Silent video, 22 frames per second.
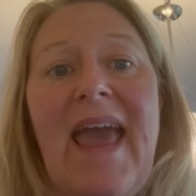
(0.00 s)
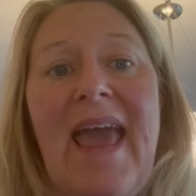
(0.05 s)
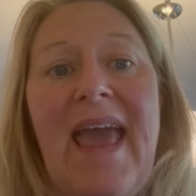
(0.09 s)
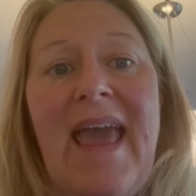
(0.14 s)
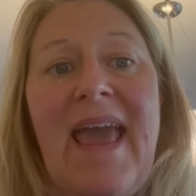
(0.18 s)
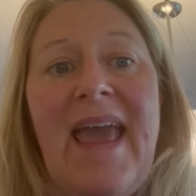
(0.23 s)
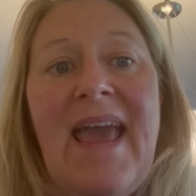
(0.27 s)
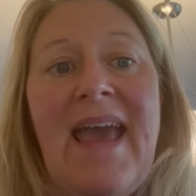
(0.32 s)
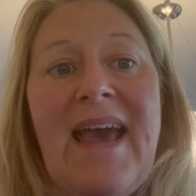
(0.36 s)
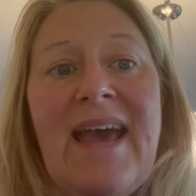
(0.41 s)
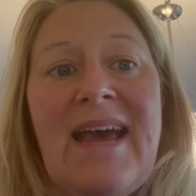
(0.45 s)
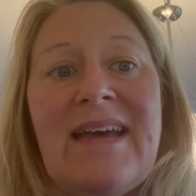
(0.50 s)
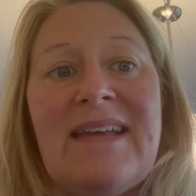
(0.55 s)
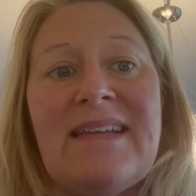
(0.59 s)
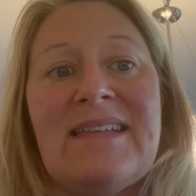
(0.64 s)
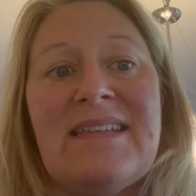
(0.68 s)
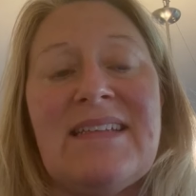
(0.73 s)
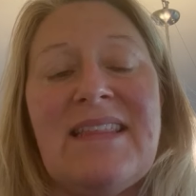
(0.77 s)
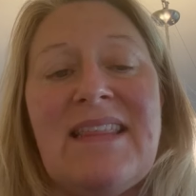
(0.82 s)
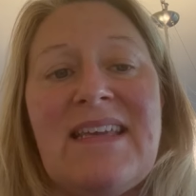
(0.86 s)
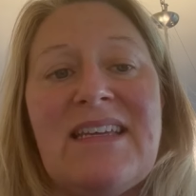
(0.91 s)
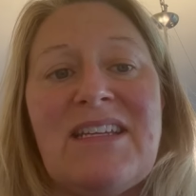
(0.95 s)

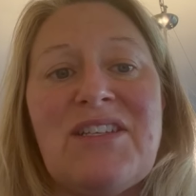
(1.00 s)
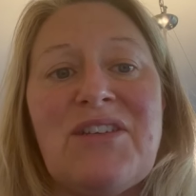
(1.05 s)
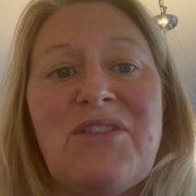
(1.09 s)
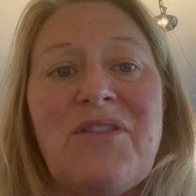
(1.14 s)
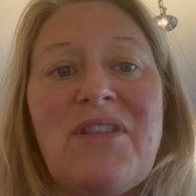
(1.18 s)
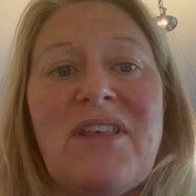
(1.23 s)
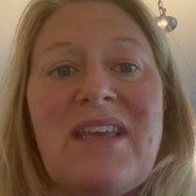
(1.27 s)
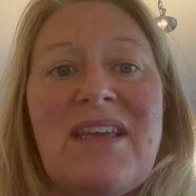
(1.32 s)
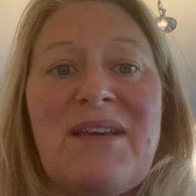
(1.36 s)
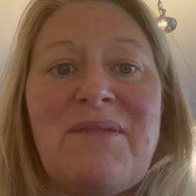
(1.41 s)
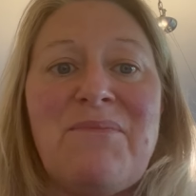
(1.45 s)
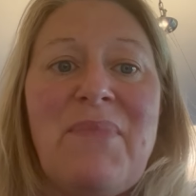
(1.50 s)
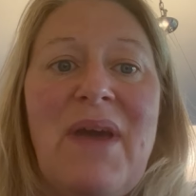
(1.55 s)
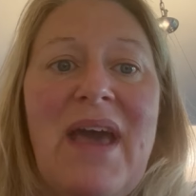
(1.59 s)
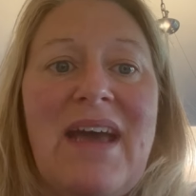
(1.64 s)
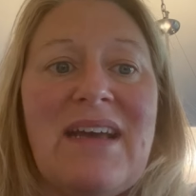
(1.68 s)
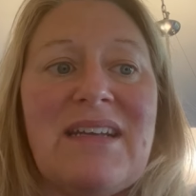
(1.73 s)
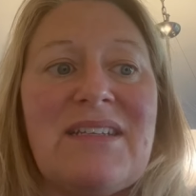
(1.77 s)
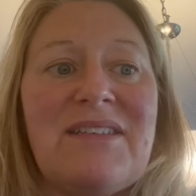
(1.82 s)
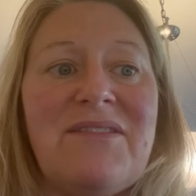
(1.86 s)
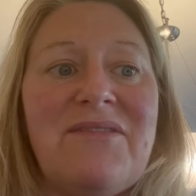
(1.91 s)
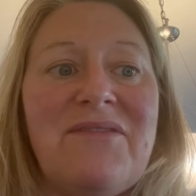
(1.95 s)
and they show the
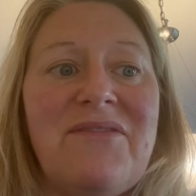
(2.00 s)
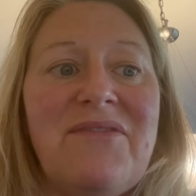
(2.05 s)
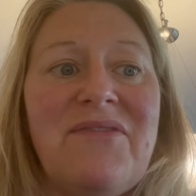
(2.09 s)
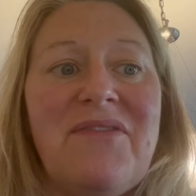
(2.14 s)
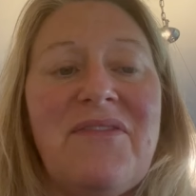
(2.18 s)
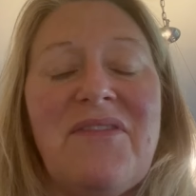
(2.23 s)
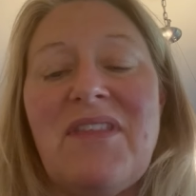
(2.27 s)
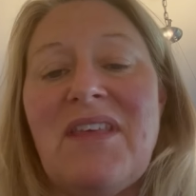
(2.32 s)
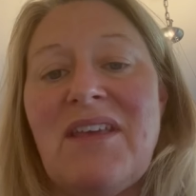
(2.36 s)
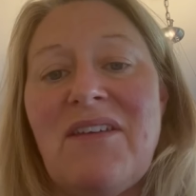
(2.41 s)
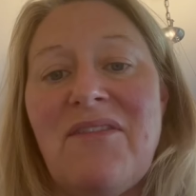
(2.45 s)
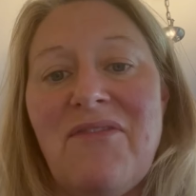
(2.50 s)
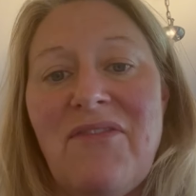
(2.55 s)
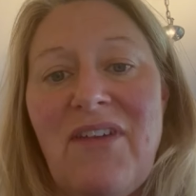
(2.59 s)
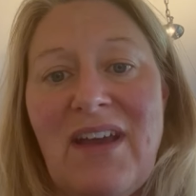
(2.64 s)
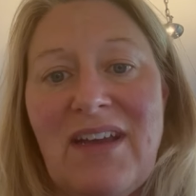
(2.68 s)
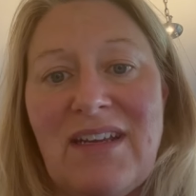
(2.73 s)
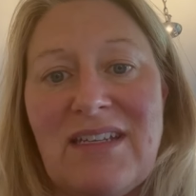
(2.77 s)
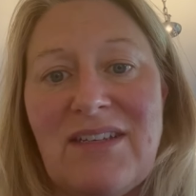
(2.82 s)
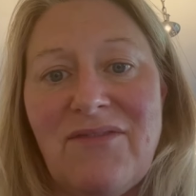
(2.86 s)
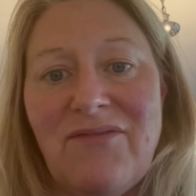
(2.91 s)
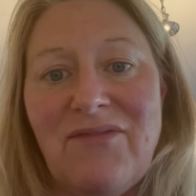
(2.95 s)
impact of the
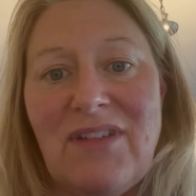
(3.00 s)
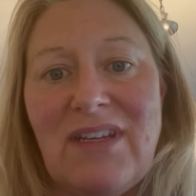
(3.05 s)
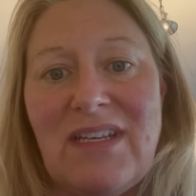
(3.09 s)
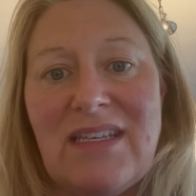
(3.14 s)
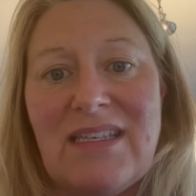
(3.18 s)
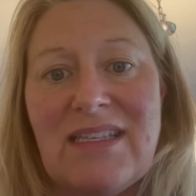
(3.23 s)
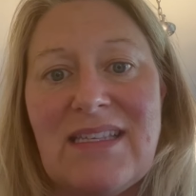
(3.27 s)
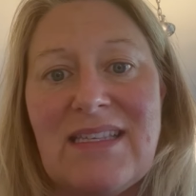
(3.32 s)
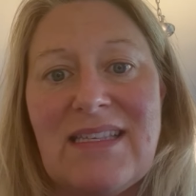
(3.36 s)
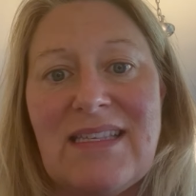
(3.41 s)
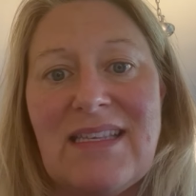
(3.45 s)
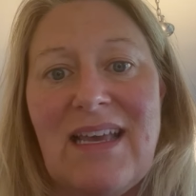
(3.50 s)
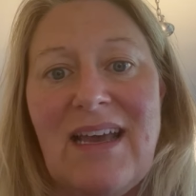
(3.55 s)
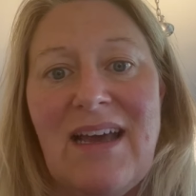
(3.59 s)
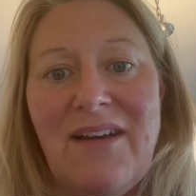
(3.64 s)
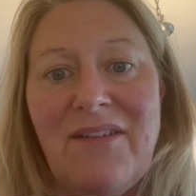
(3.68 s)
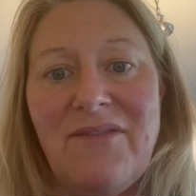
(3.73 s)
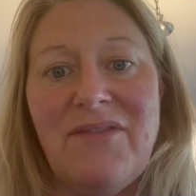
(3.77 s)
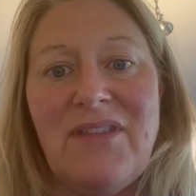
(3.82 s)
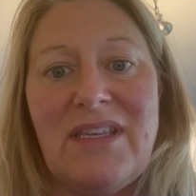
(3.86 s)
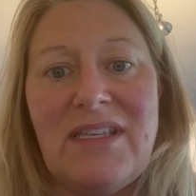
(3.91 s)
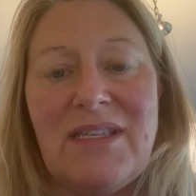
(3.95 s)
effectiveness
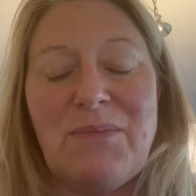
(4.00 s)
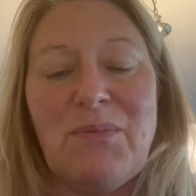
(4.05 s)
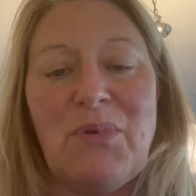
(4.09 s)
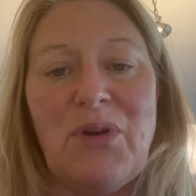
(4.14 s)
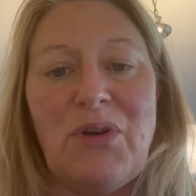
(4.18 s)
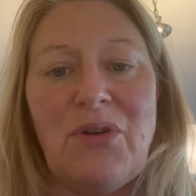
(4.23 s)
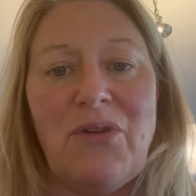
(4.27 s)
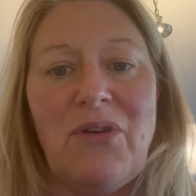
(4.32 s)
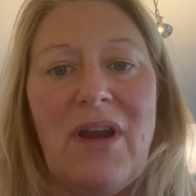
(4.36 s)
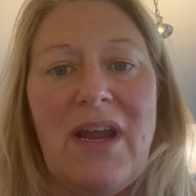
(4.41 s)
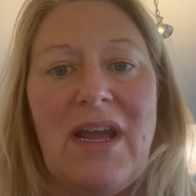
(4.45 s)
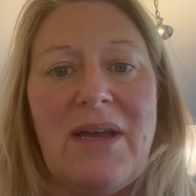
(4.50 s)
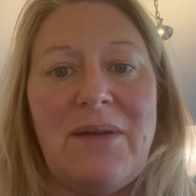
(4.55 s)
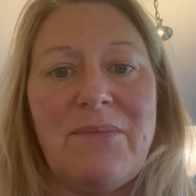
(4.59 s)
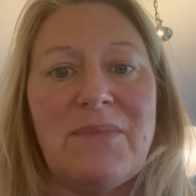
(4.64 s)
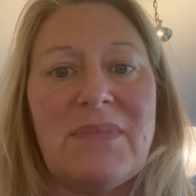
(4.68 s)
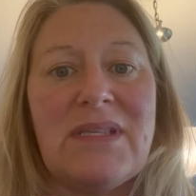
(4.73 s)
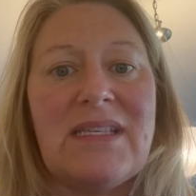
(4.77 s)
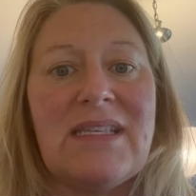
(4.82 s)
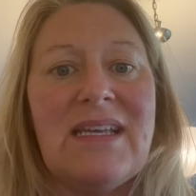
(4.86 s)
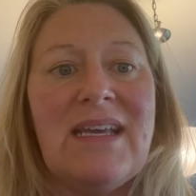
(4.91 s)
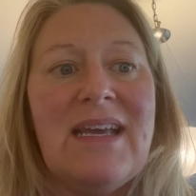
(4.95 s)
of these
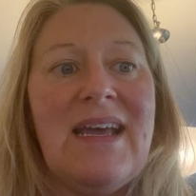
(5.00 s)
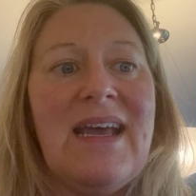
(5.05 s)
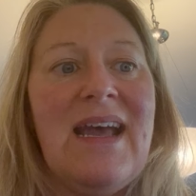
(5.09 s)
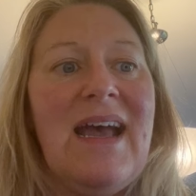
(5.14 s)
programs.